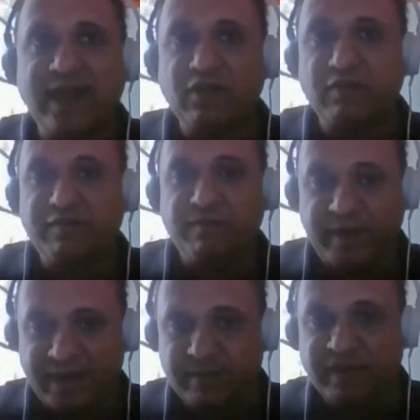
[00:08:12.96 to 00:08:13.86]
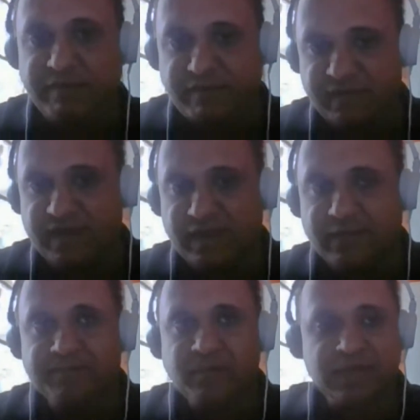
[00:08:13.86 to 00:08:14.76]
kind of made me
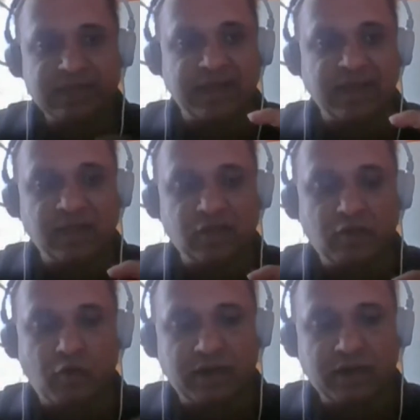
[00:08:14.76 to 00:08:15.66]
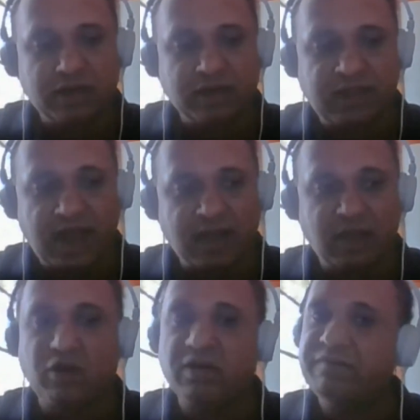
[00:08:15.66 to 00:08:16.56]
feel that, you know what, there
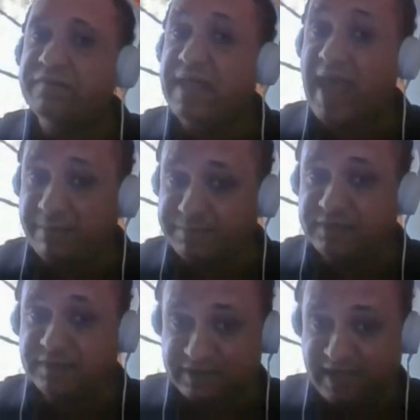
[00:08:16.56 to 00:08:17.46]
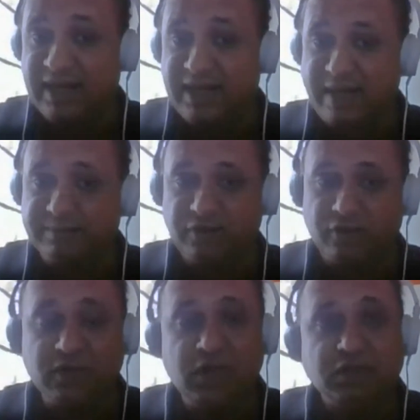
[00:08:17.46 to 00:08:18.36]
are a lot of gaps, skill gaps,
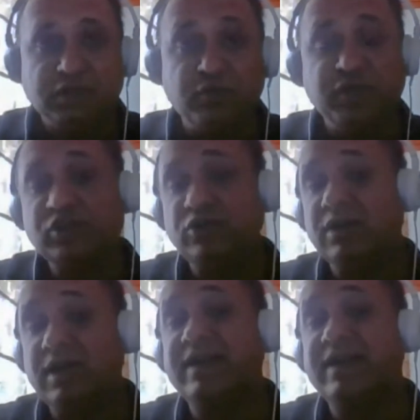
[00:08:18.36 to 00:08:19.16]
you know, so we should